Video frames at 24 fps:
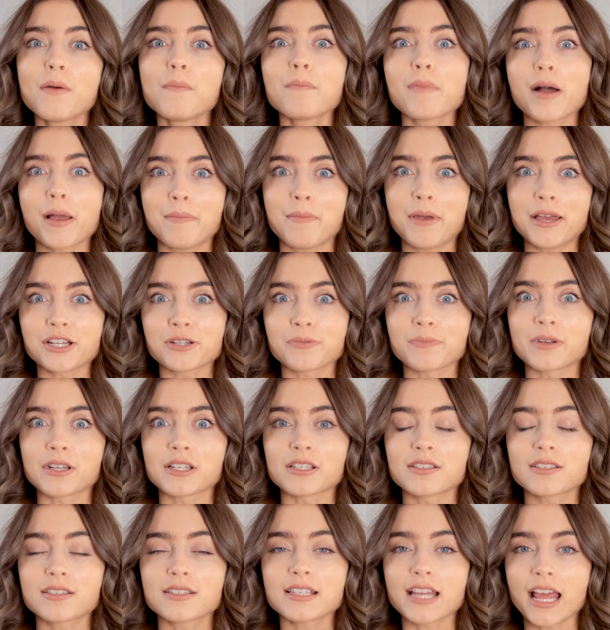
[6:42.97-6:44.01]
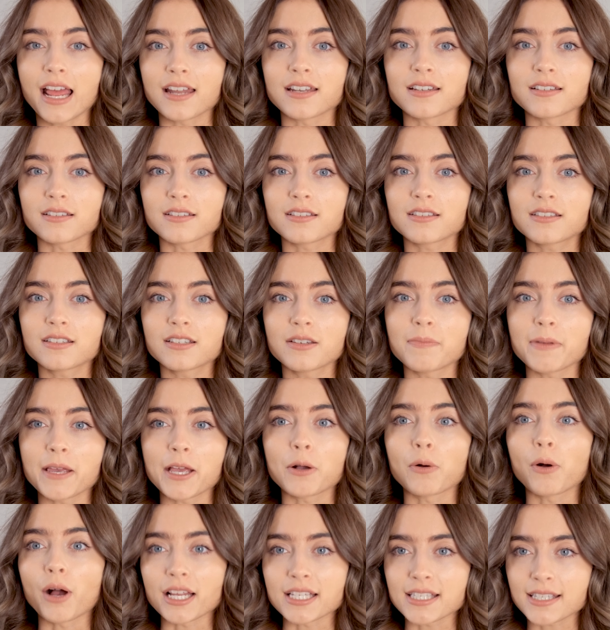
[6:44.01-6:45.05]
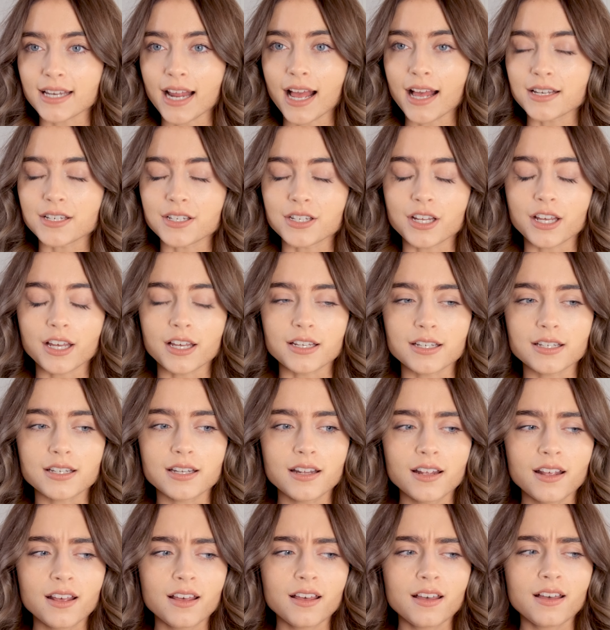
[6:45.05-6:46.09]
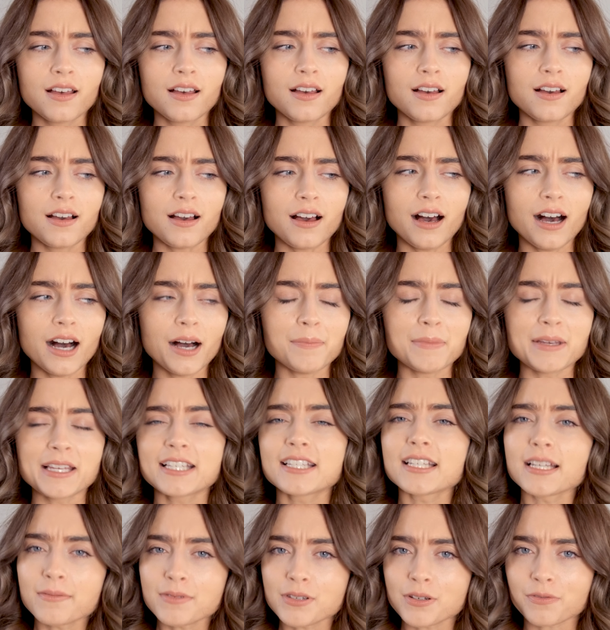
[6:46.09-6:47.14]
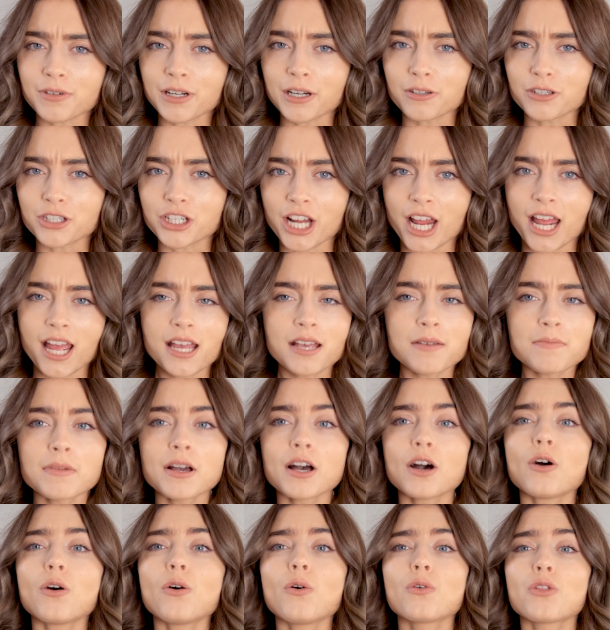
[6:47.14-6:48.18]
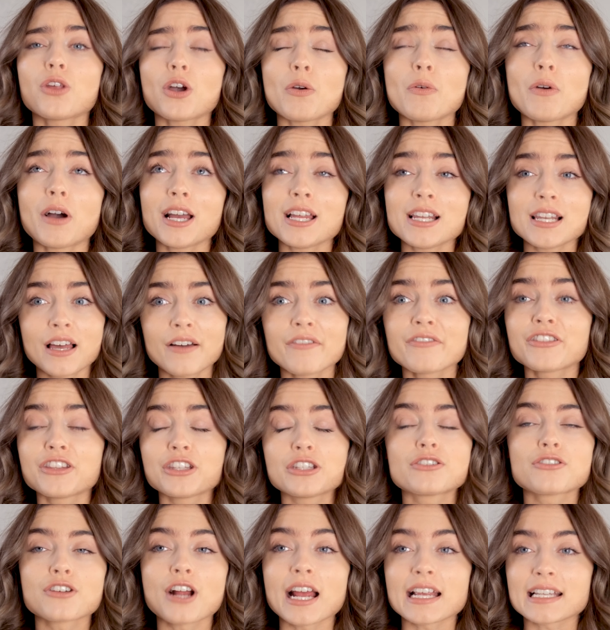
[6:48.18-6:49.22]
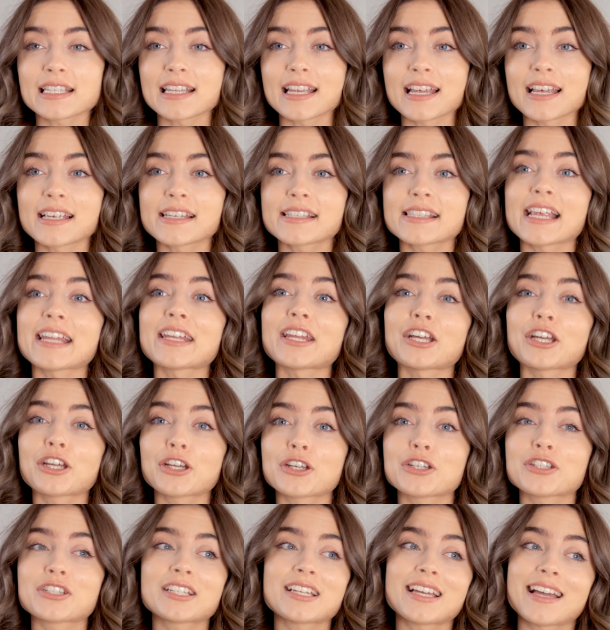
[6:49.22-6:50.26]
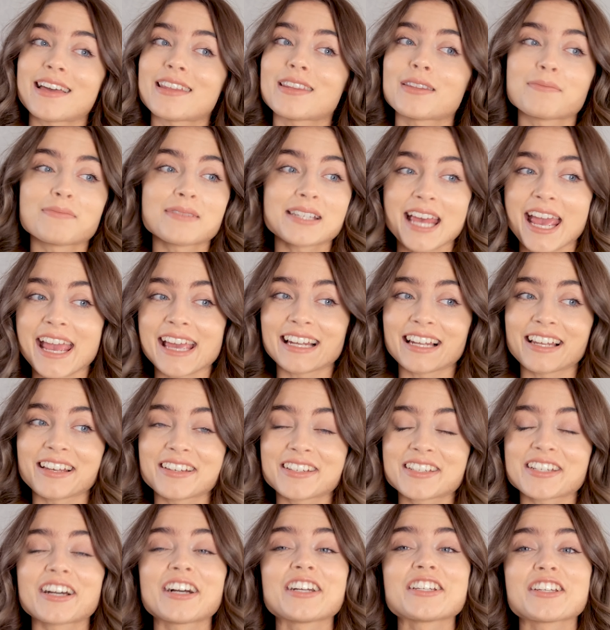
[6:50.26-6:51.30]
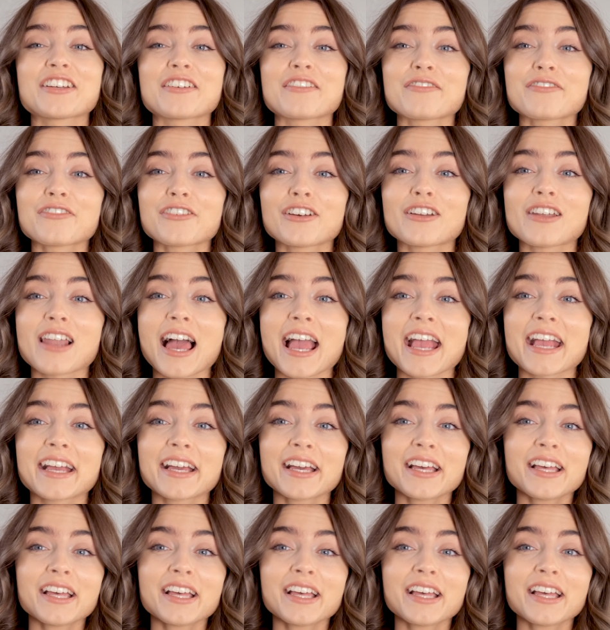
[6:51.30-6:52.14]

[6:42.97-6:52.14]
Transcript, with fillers: my measurements tend to be quite standard, um, it seems a real shame. Although I love the dresses and I could get them tailored, I don't feel like